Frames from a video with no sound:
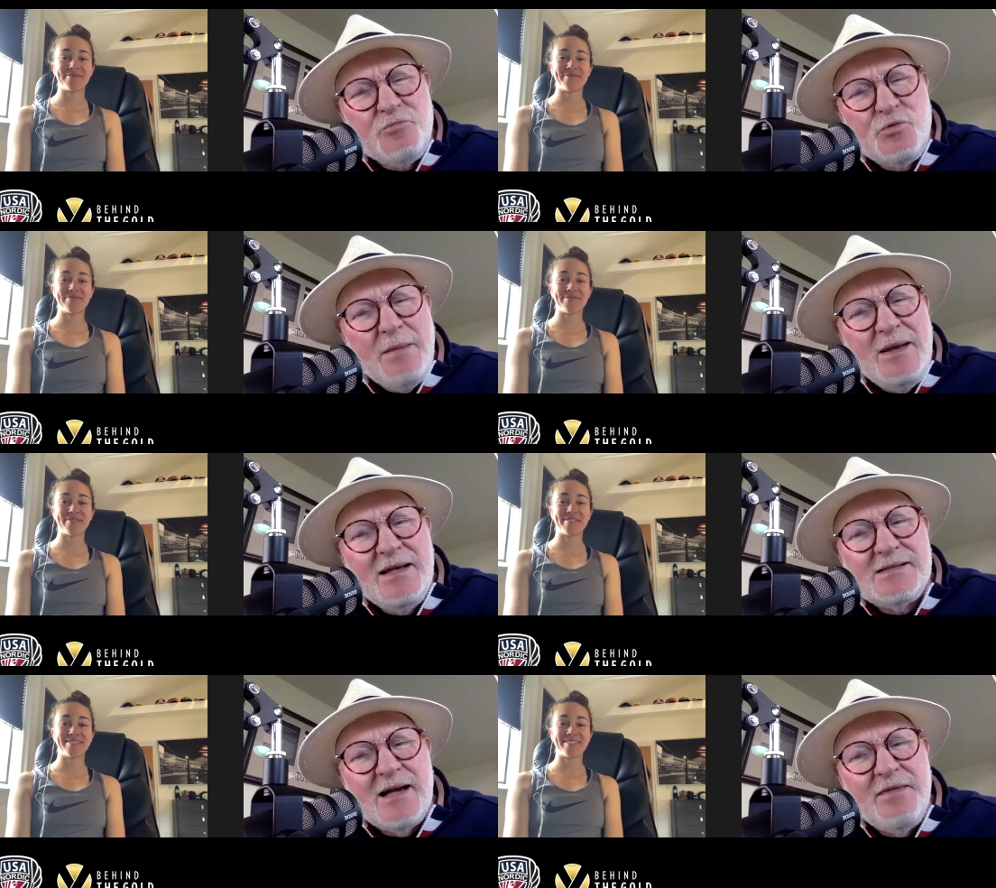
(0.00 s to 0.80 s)

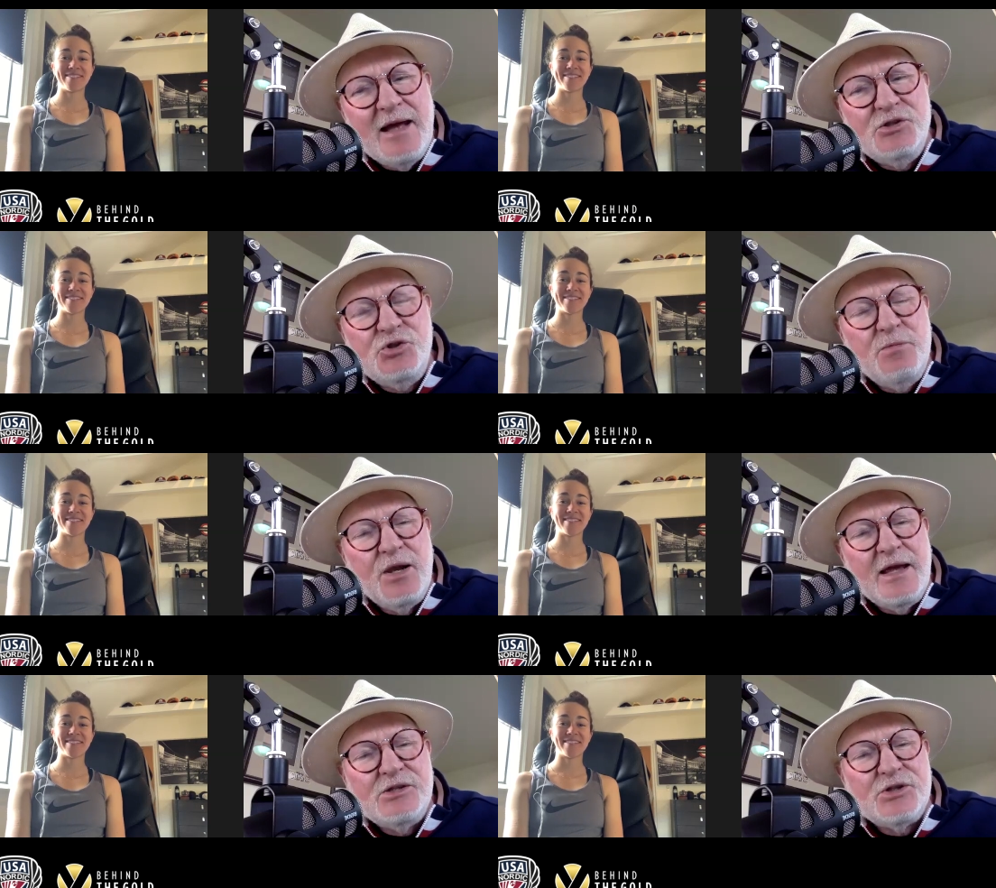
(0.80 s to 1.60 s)
Speaker 1: reminisce on that
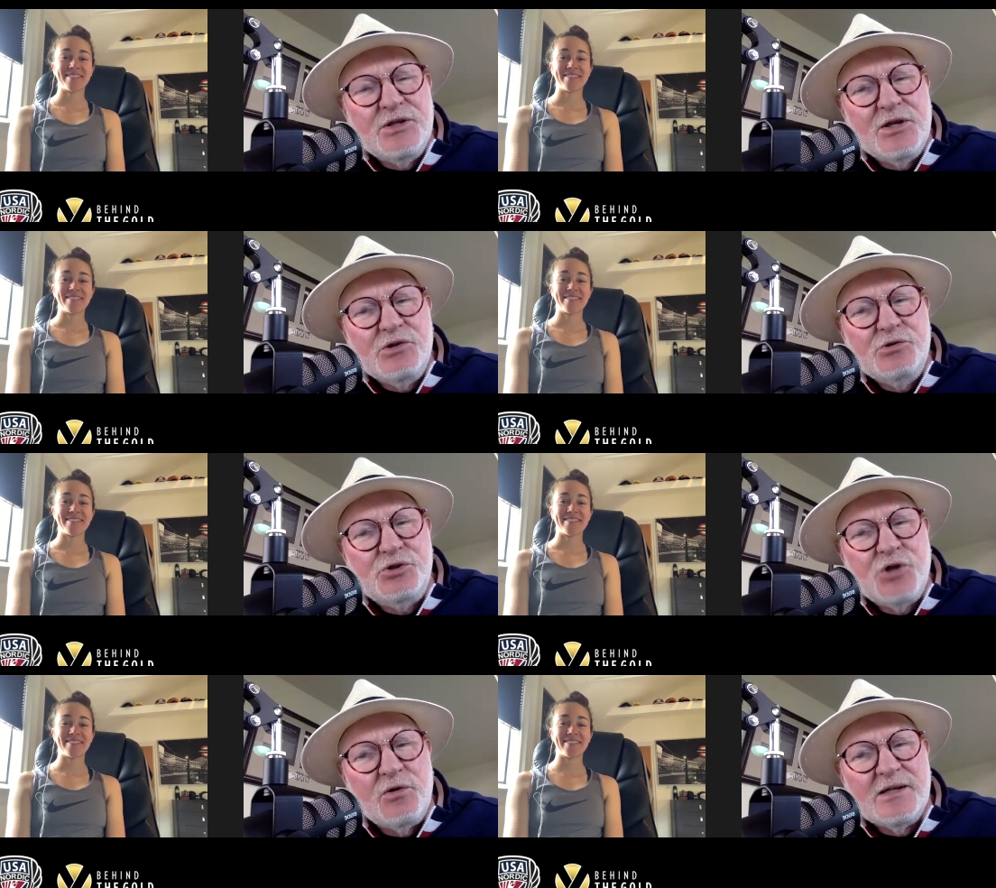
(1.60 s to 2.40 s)
jubilation that you
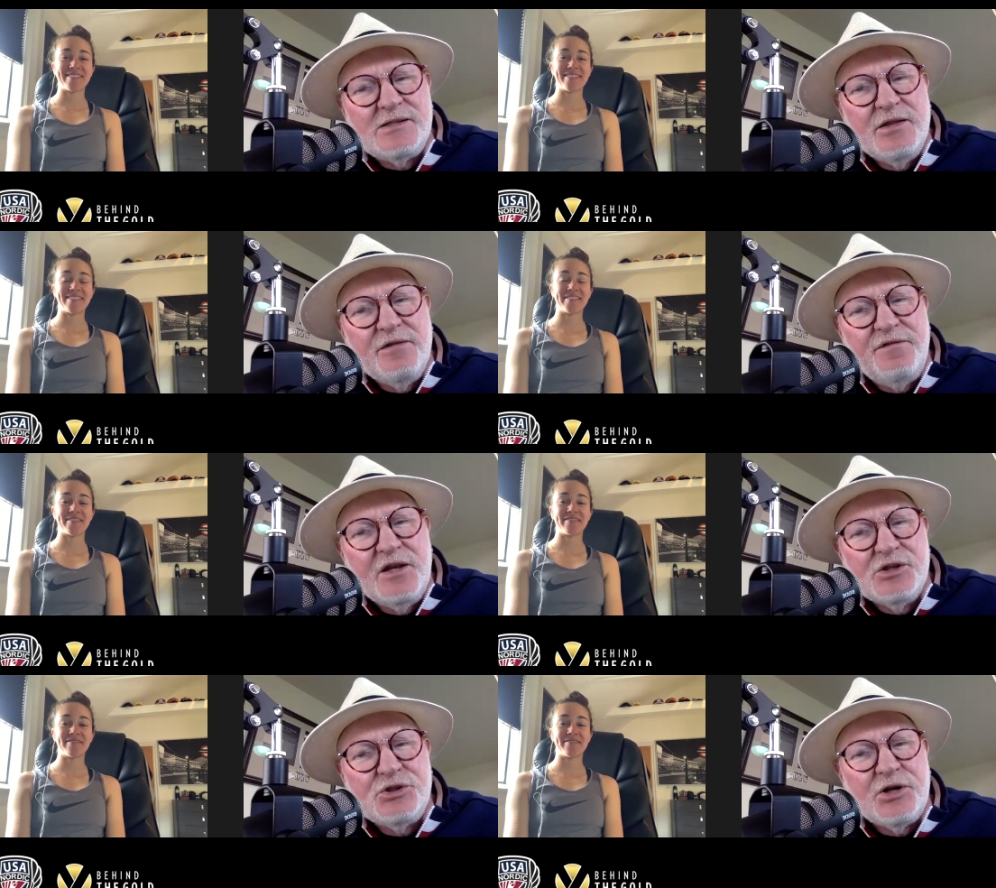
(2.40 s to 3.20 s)
showed us in the
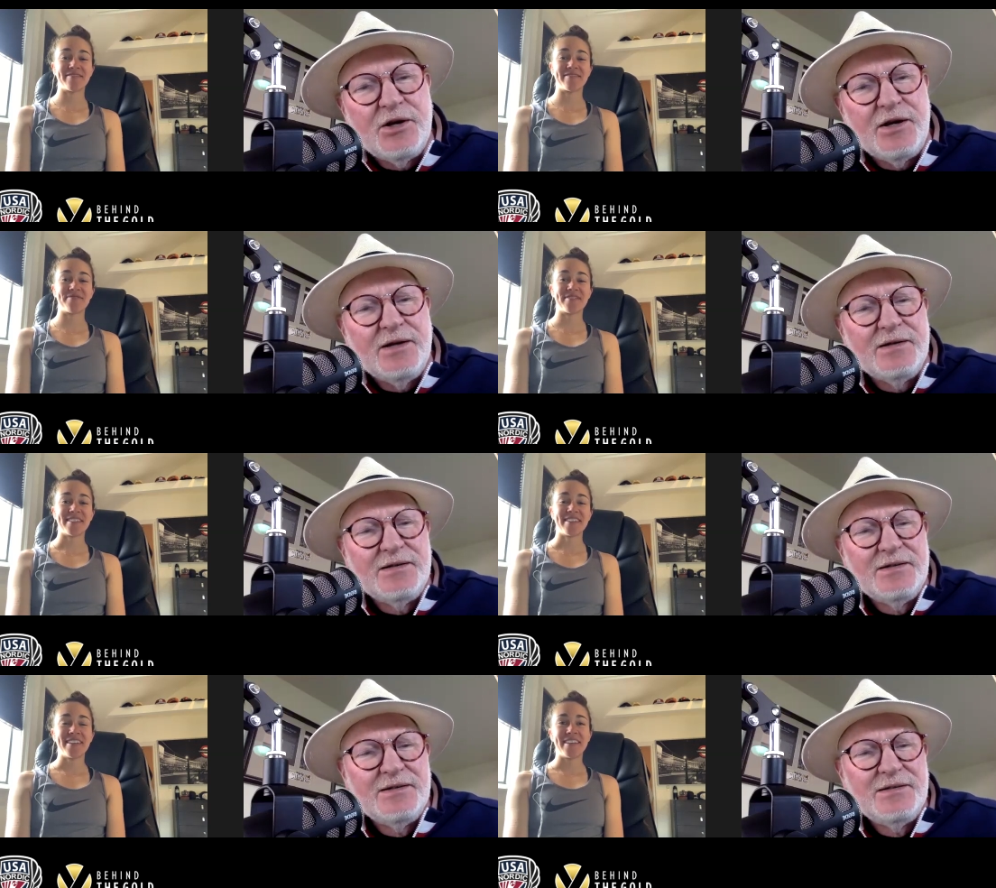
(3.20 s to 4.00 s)
finish area.
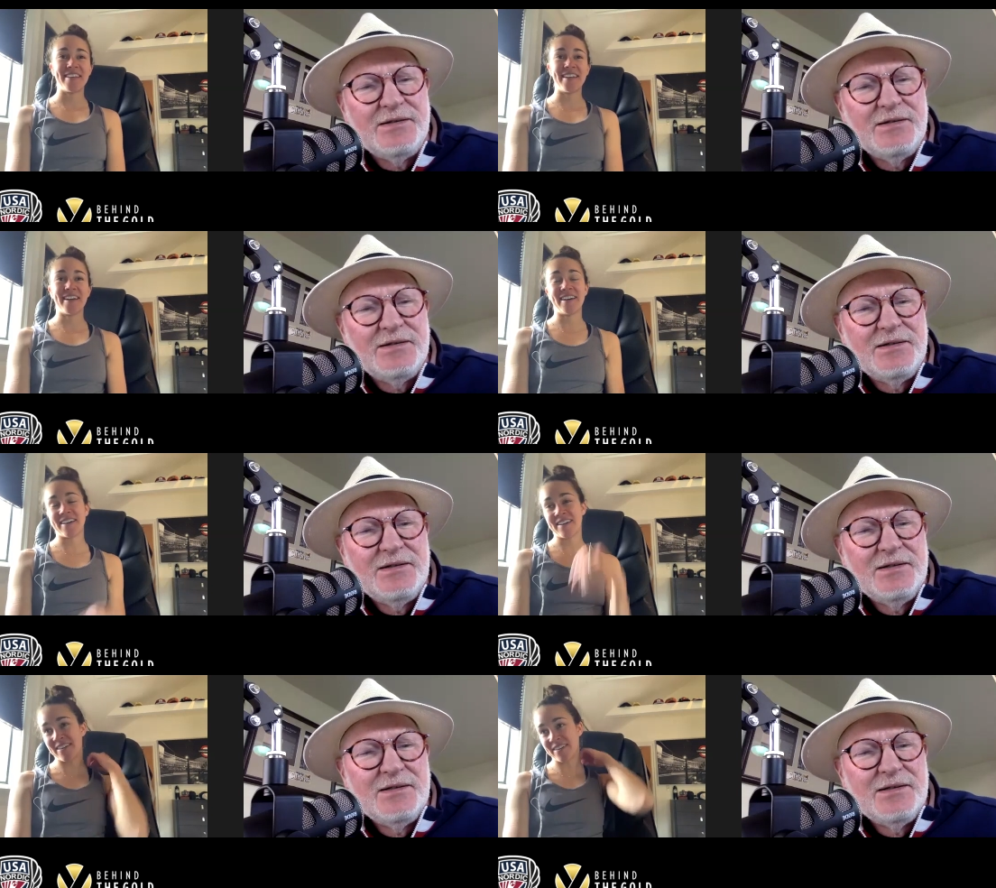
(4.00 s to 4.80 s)

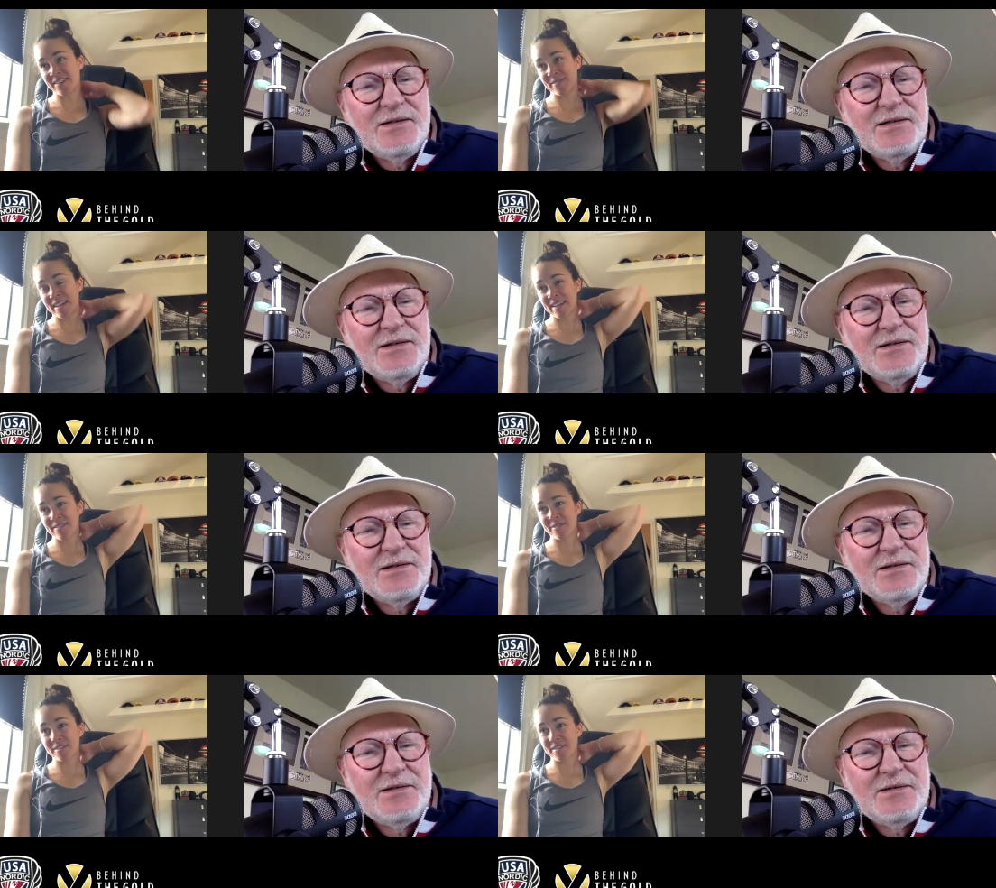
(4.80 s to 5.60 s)
Speaker 2: Yeah. Oh
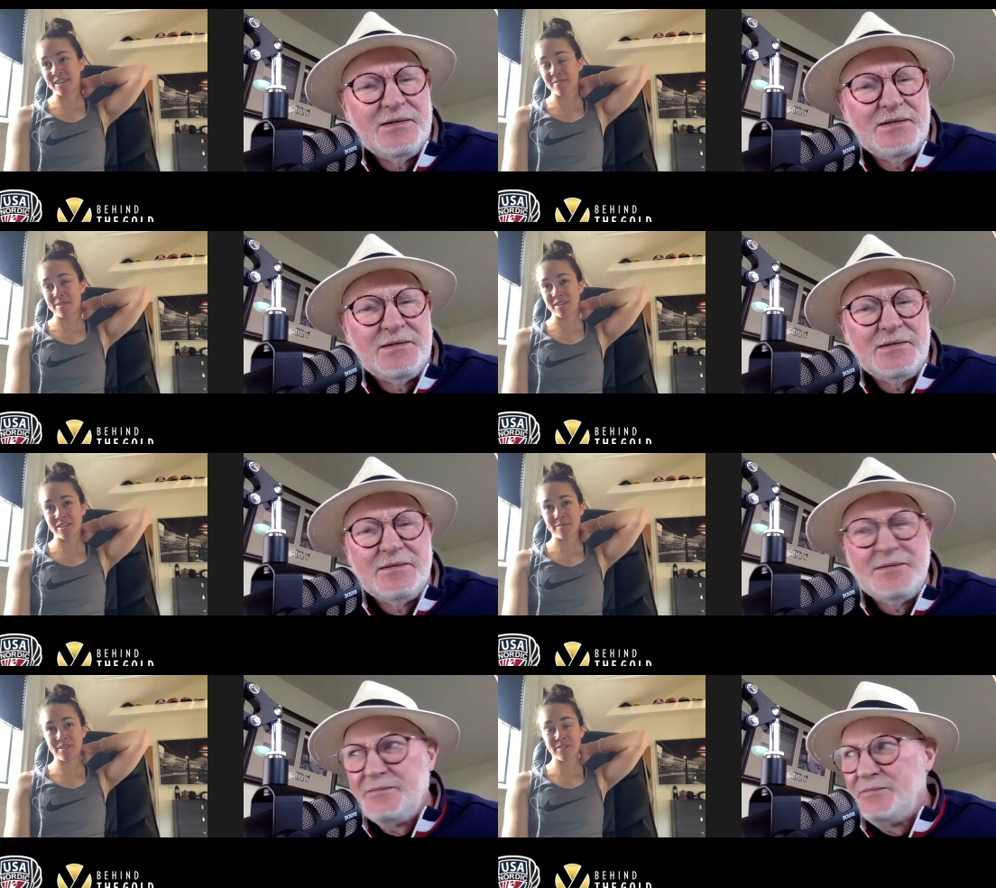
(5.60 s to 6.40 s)
man, World
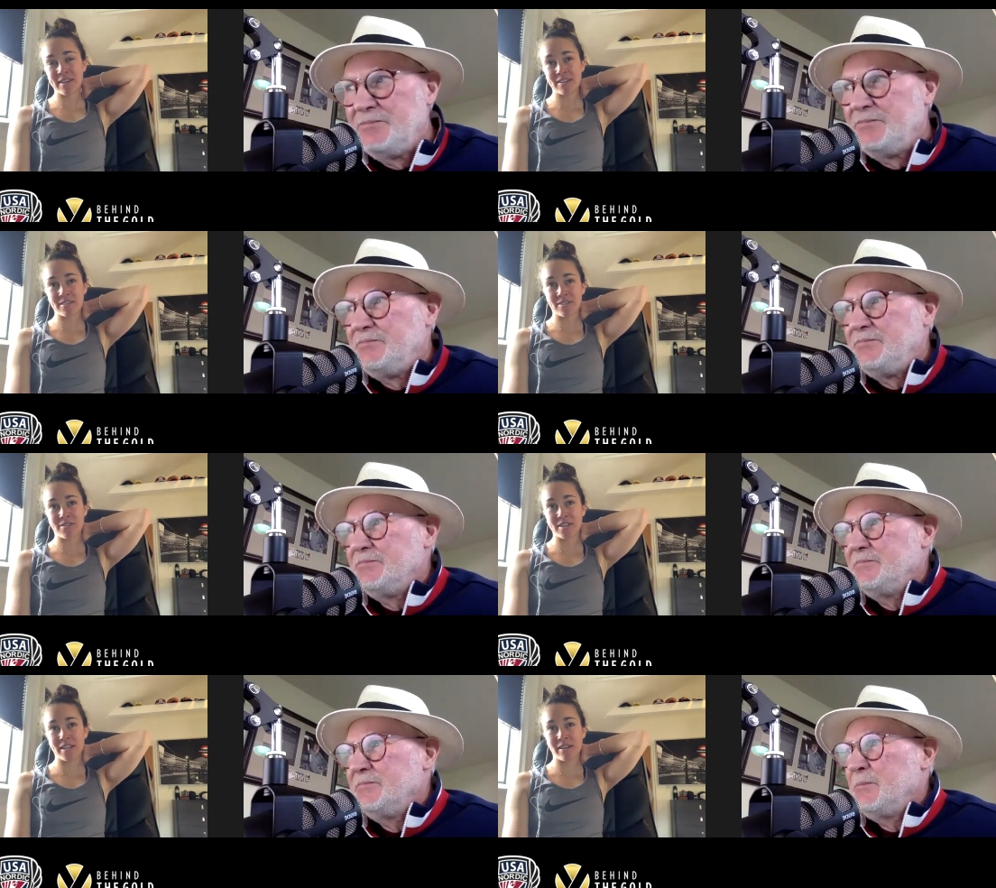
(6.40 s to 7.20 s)
Championships
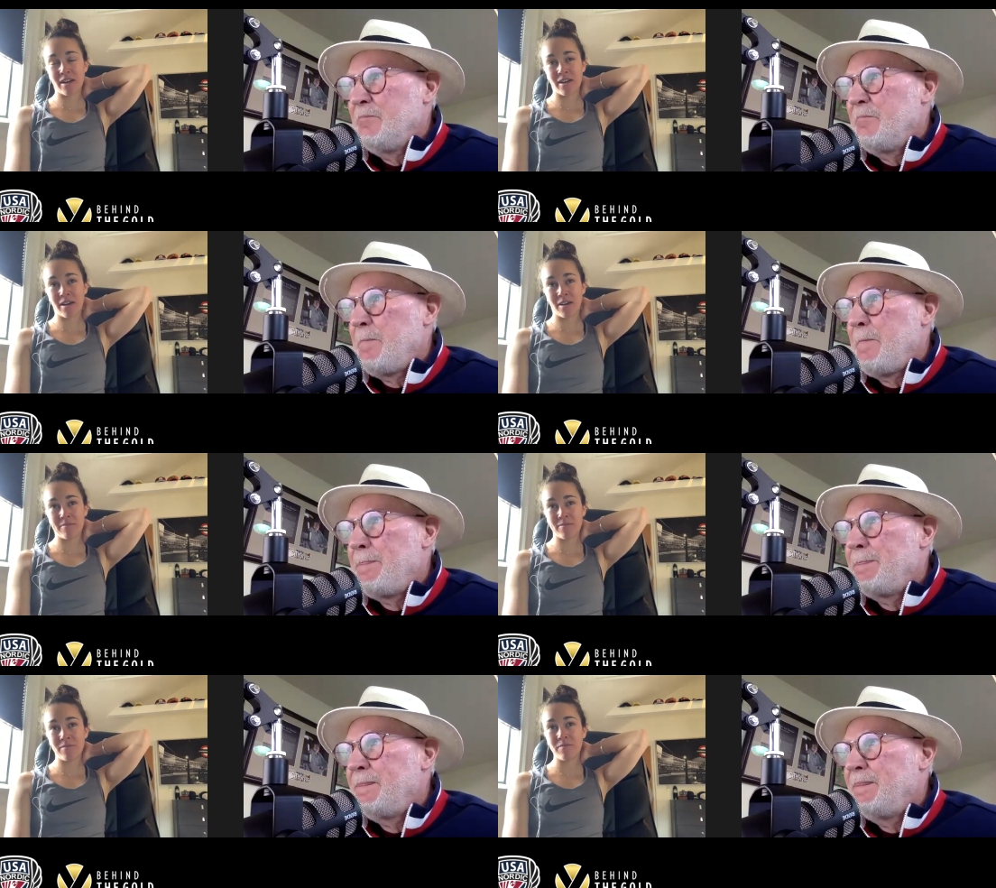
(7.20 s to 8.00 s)
2013.
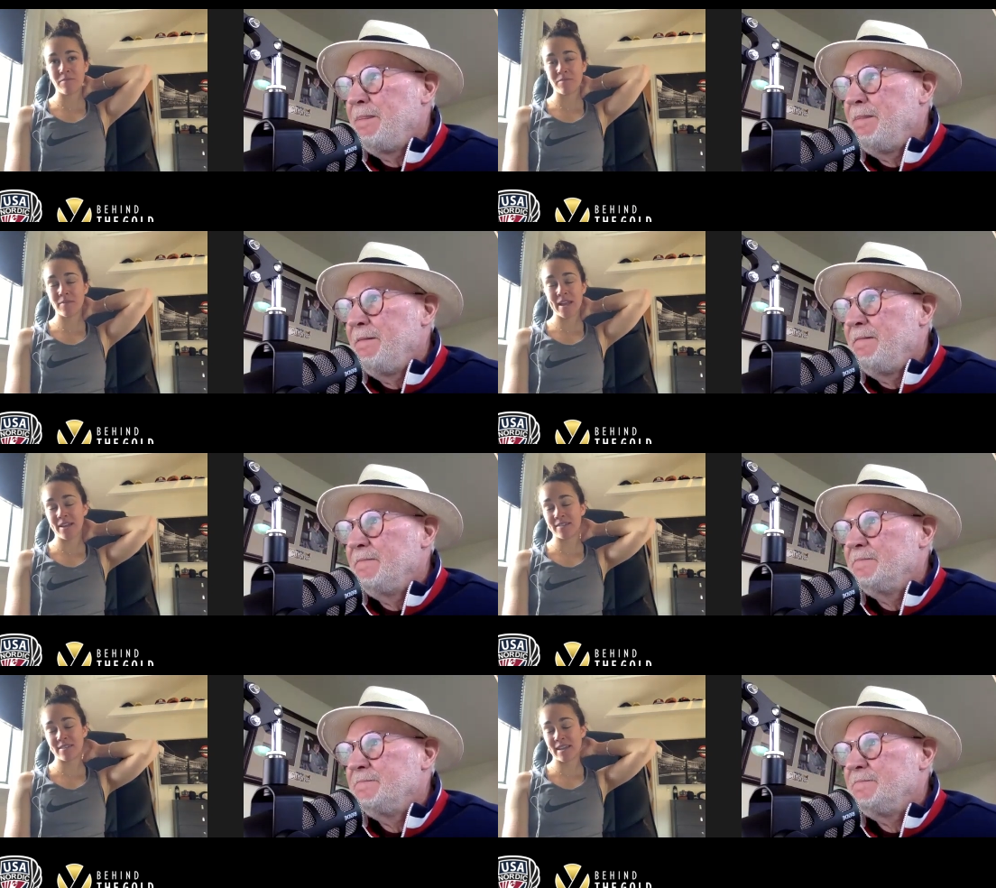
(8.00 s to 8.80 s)
Um, hands